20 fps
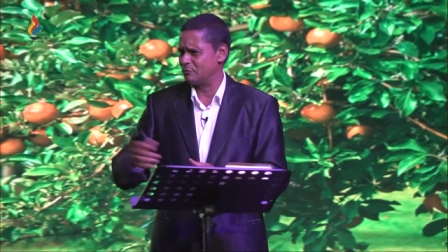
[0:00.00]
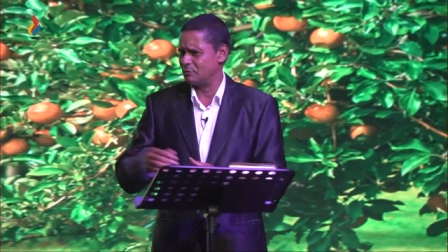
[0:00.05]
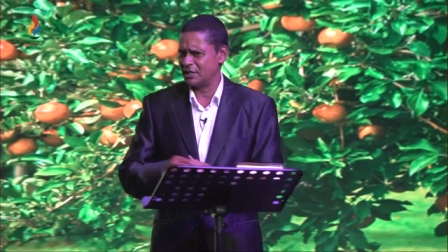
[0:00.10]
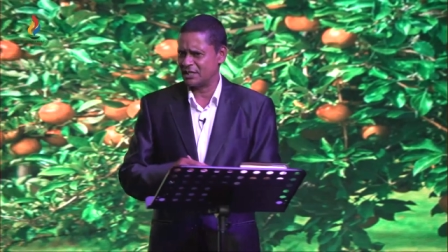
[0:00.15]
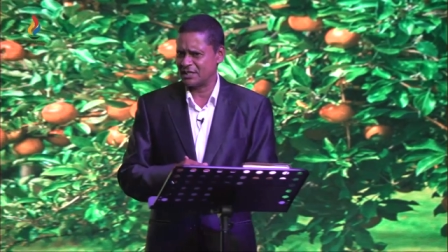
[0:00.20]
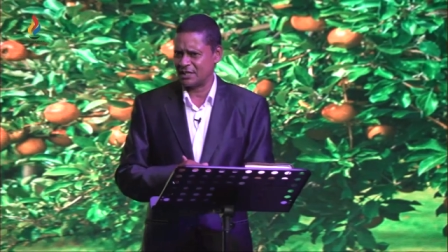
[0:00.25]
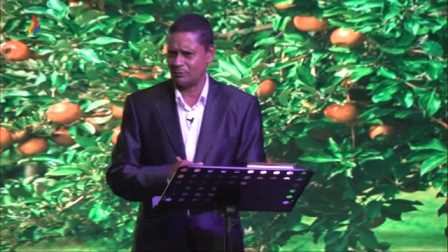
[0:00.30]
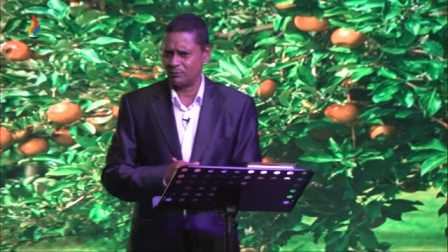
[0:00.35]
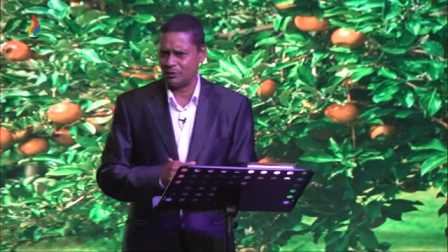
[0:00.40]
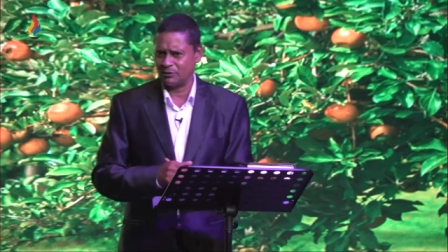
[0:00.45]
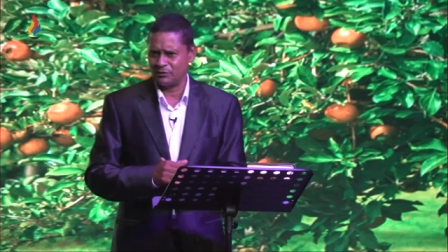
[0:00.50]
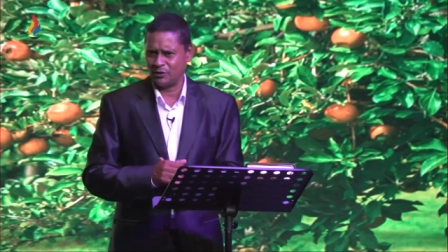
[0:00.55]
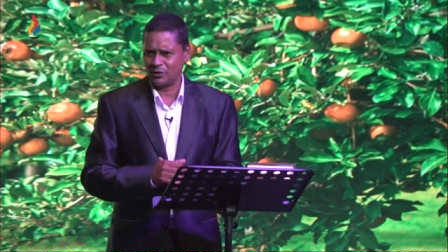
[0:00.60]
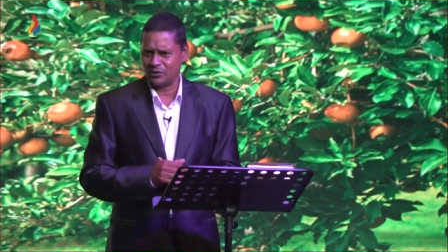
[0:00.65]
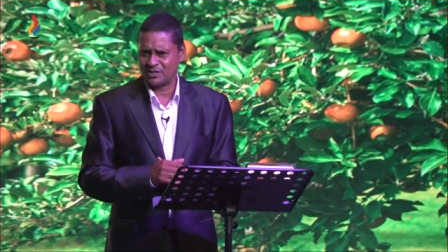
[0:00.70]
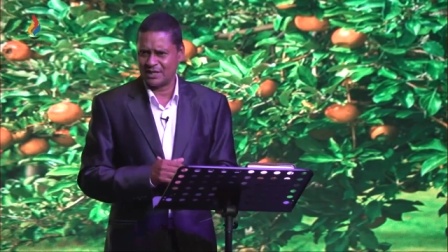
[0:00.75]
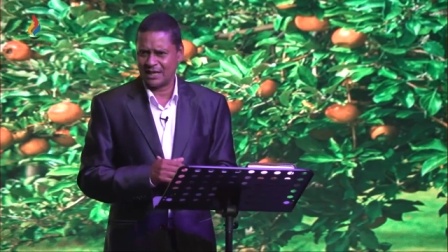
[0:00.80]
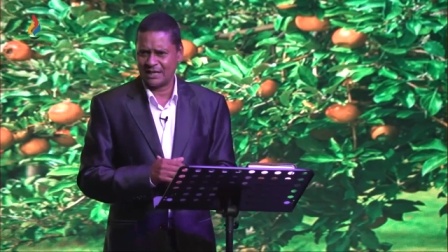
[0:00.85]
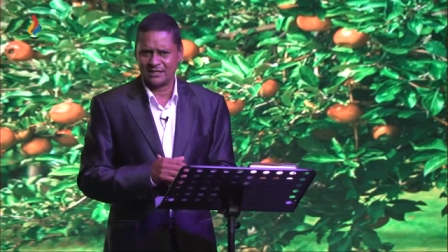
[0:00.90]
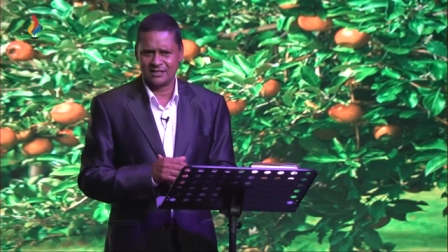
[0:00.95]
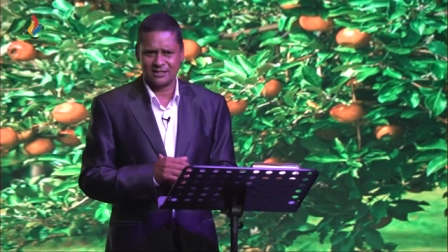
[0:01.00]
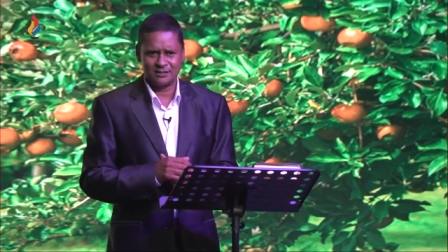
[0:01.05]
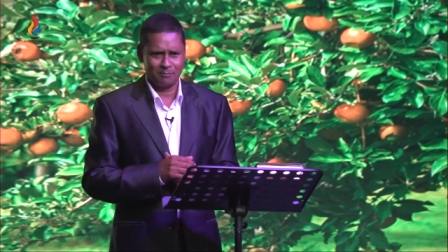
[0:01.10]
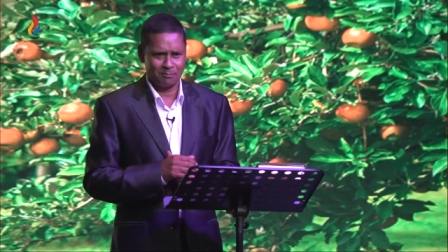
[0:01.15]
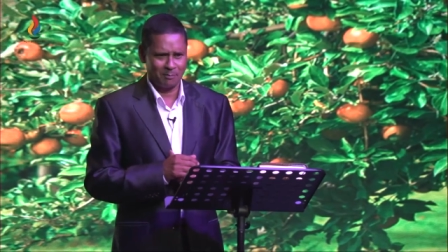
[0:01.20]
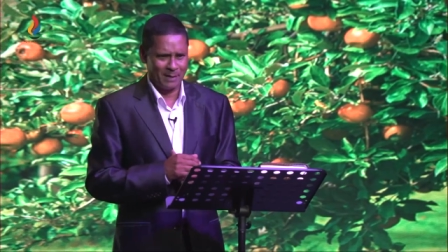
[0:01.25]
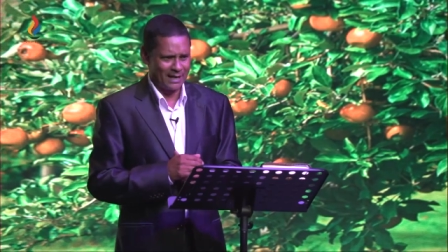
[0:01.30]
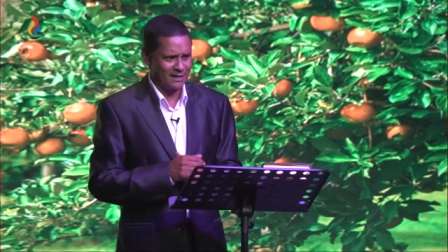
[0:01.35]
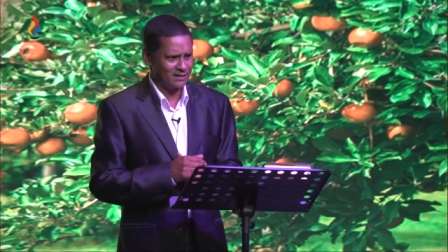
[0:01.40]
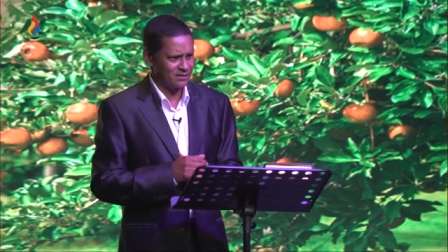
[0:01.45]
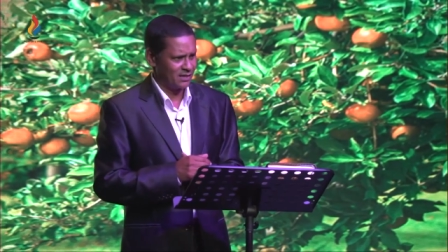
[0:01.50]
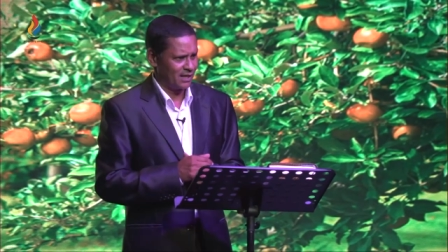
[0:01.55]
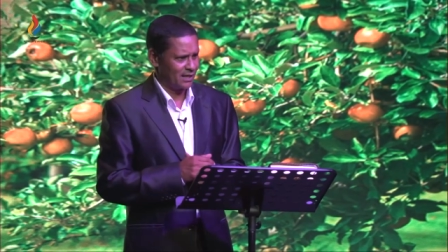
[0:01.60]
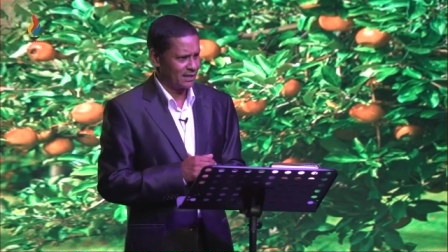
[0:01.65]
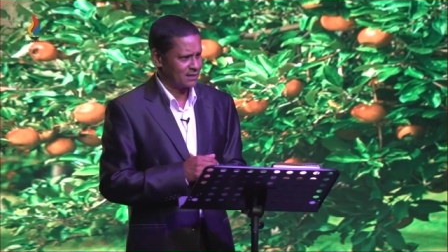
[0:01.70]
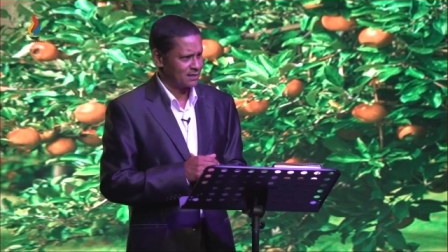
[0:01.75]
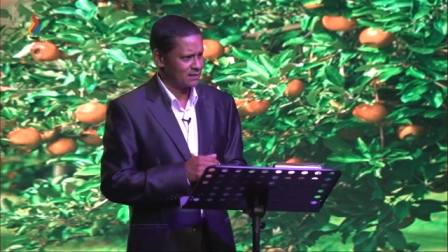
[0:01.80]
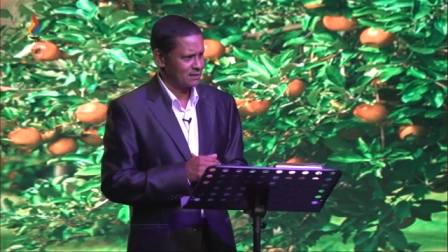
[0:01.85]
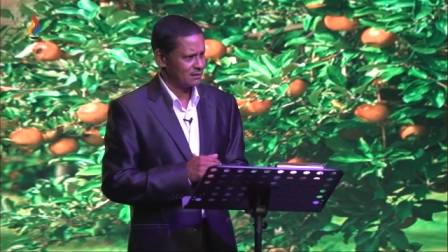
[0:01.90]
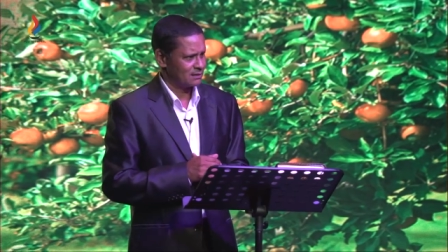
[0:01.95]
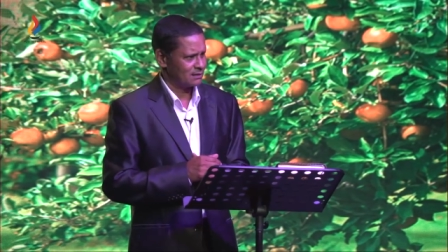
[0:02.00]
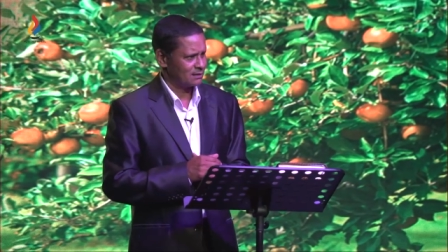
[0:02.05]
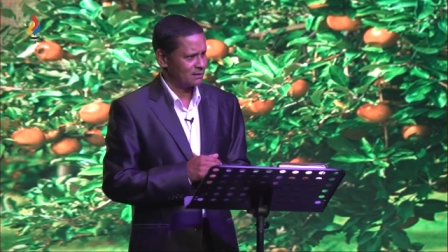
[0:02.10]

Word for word: me some of your son's mandrakes.